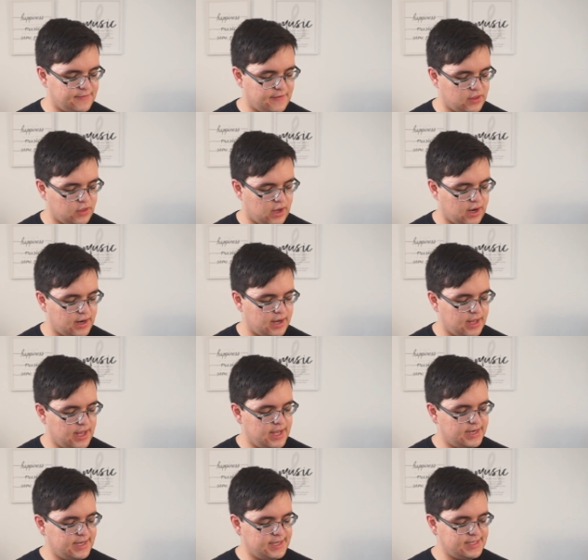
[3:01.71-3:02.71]
feet long,
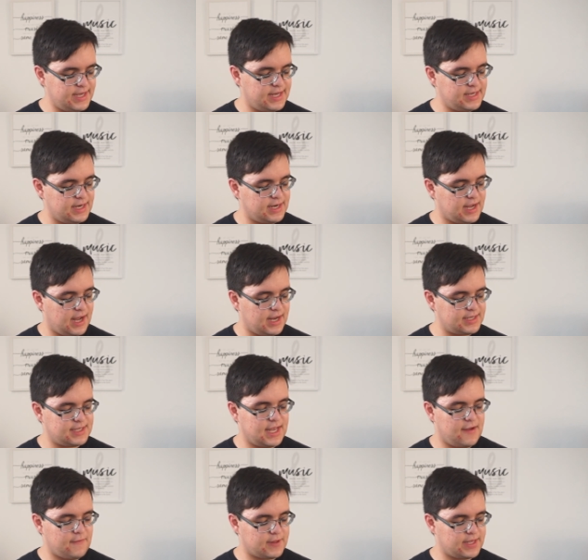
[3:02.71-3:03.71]
DC 18 con
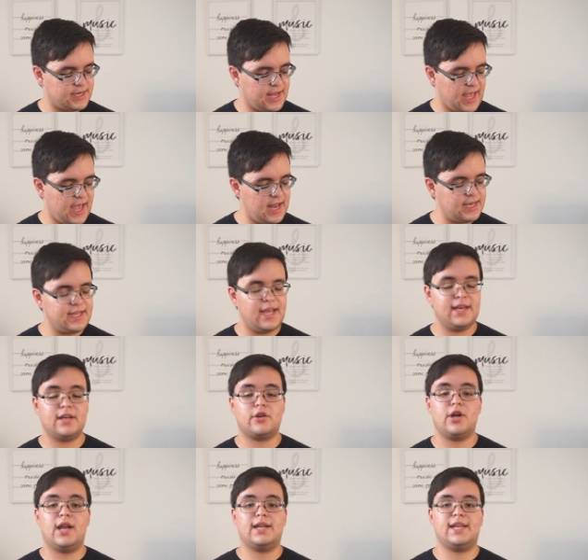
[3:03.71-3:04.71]
save, where they take 88
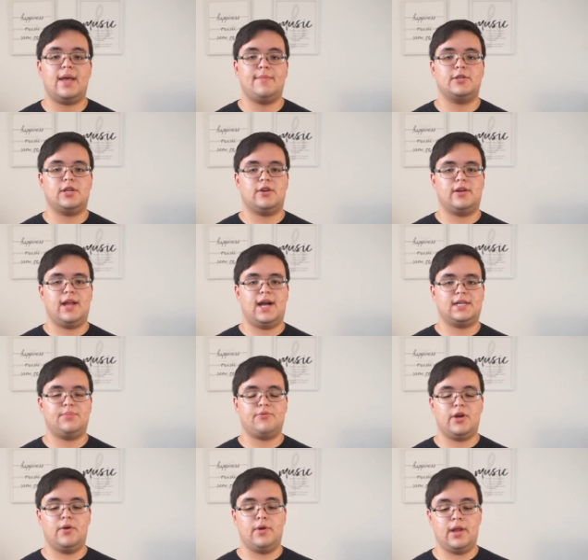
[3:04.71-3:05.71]
necrotic damage under knocked
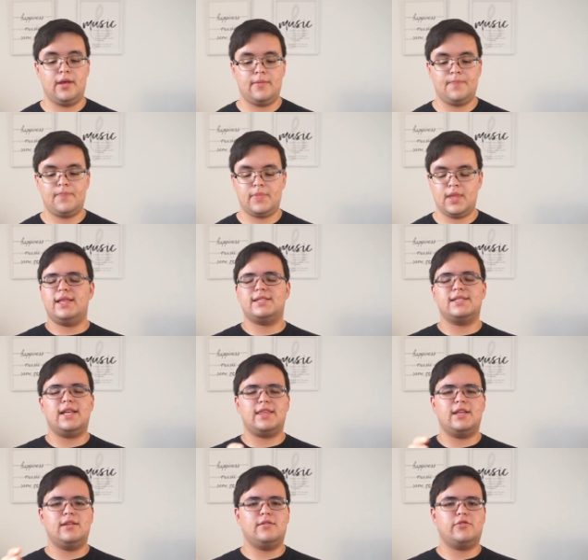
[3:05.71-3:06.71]
prone. Well, it's
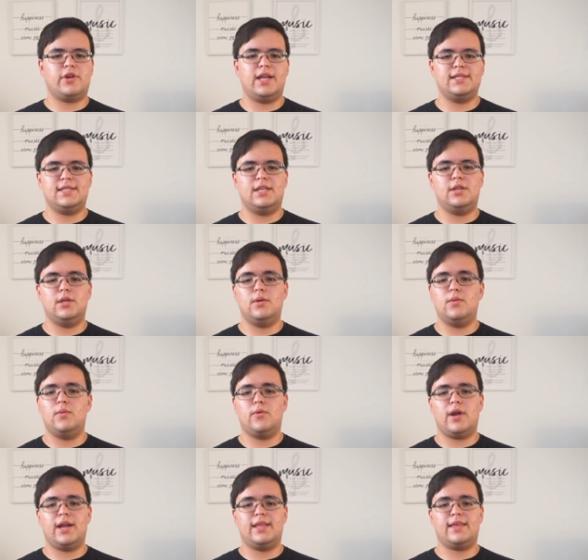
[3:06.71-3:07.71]
nothing crazy new
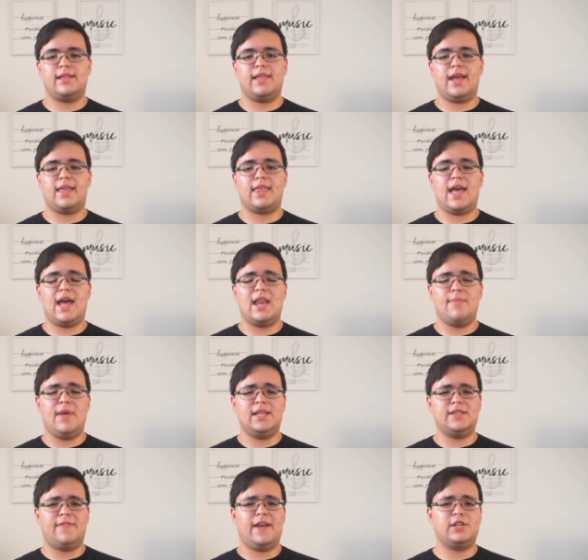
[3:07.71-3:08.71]
or anything like that. It
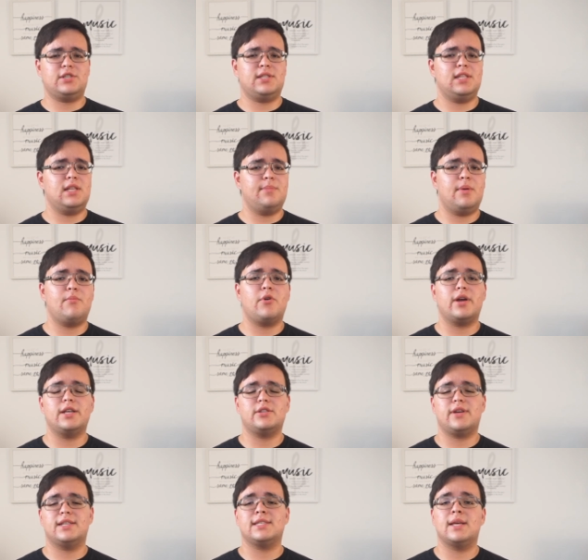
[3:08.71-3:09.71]
makes the fight just a little bit more
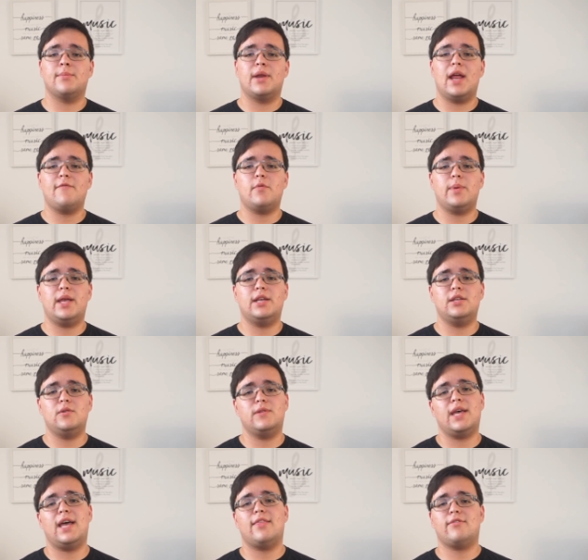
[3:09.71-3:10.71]
interesting. Whenever we can do
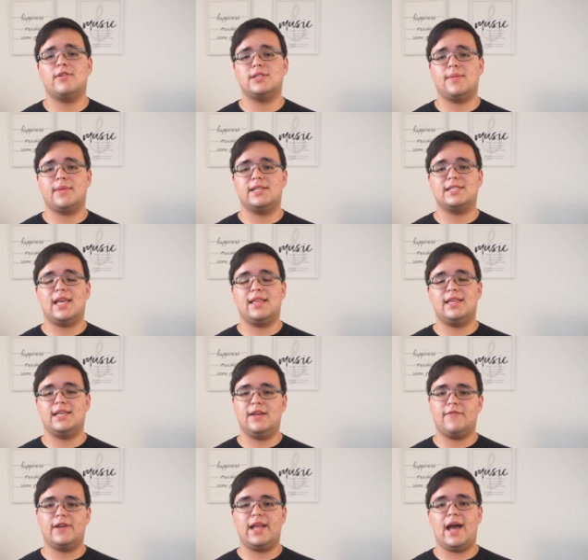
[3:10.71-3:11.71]
that and throw something slightly
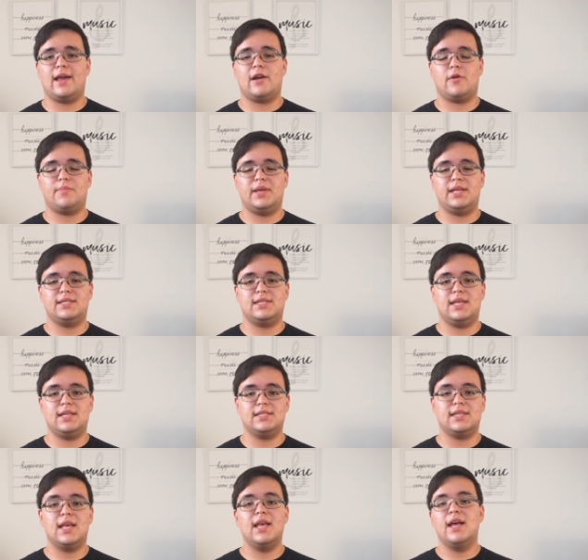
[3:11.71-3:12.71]
different at our PCs,